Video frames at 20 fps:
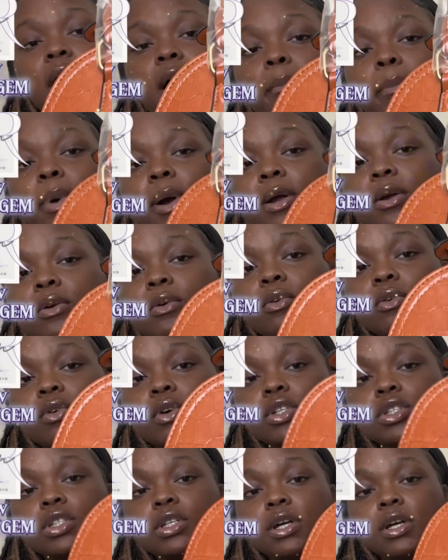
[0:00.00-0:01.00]
a burnt
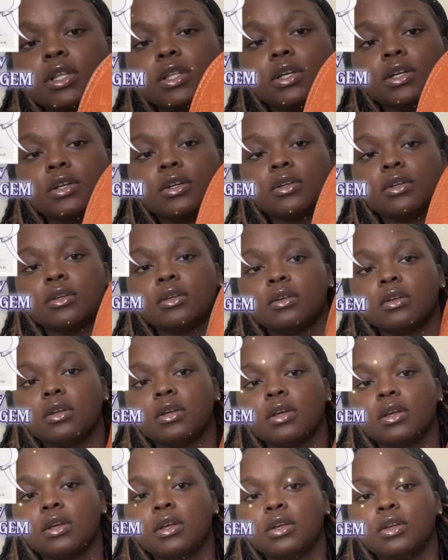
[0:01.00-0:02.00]
orange color,
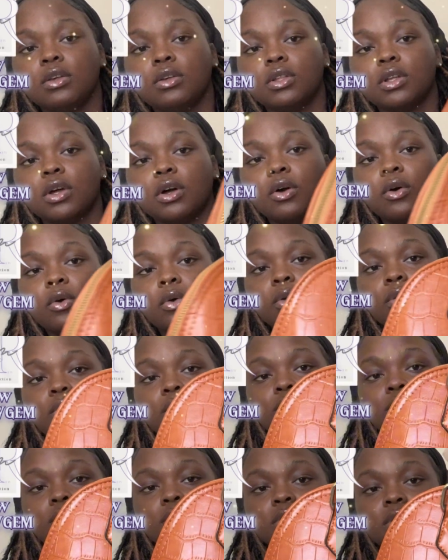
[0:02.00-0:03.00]
you know.
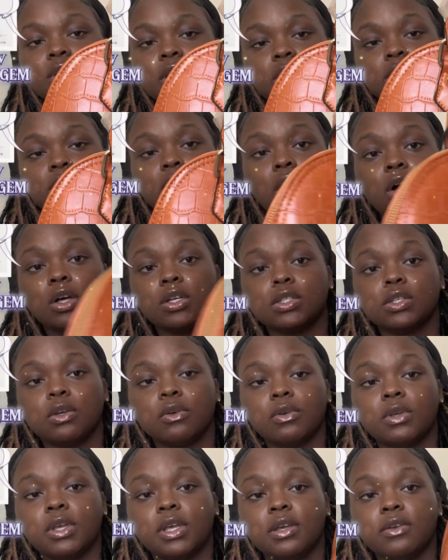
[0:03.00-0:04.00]
This also
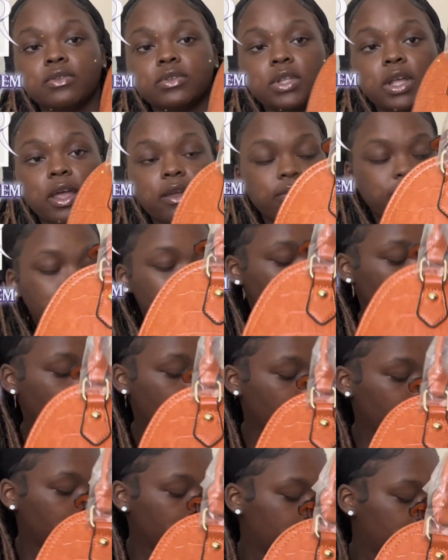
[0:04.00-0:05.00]
gives like fall.